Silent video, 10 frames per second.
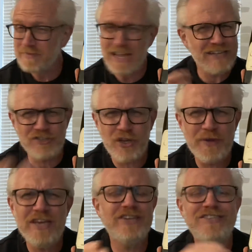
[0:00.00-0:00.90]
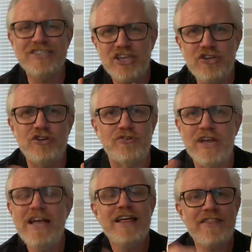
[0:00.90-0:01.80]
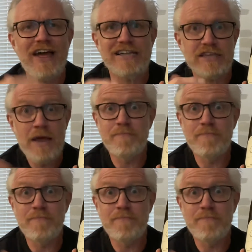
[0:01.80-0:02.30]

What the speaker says: And so he continued that